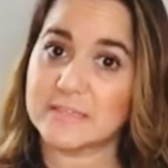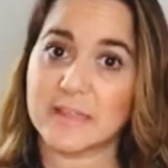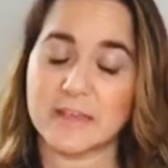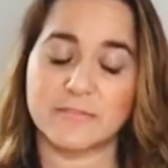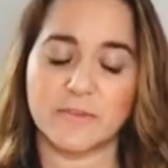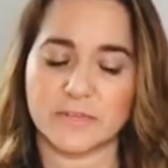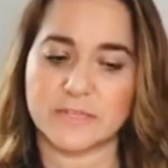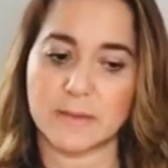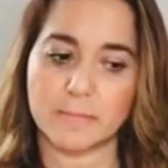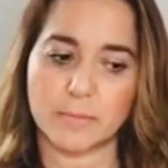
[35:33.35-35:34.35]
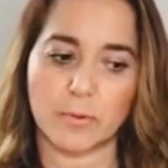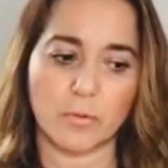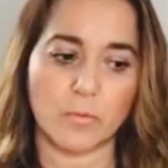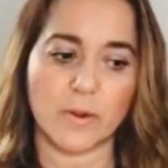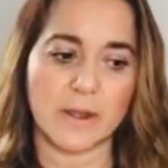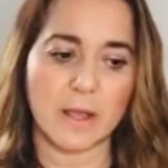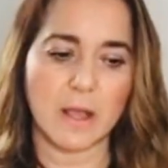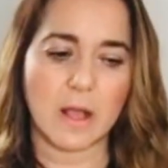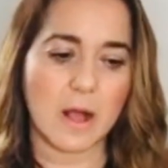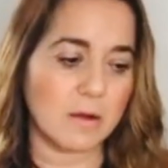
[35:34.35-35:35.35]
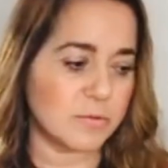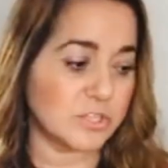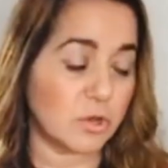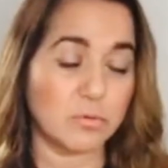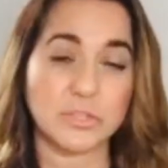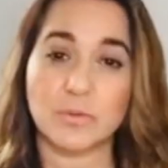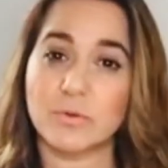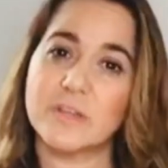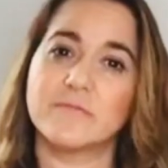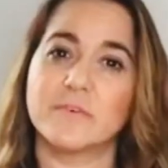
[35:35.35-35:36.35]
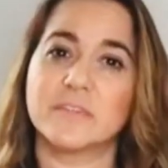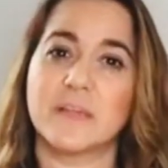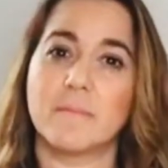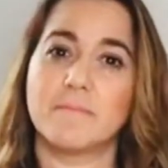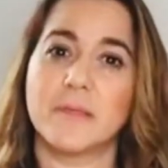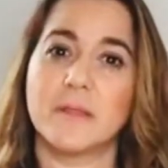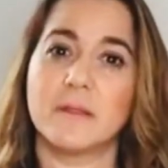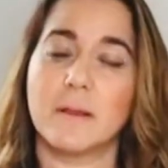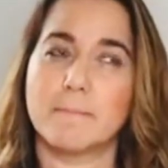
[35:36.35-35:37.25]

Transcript: Like, for example, when I was always looking for something,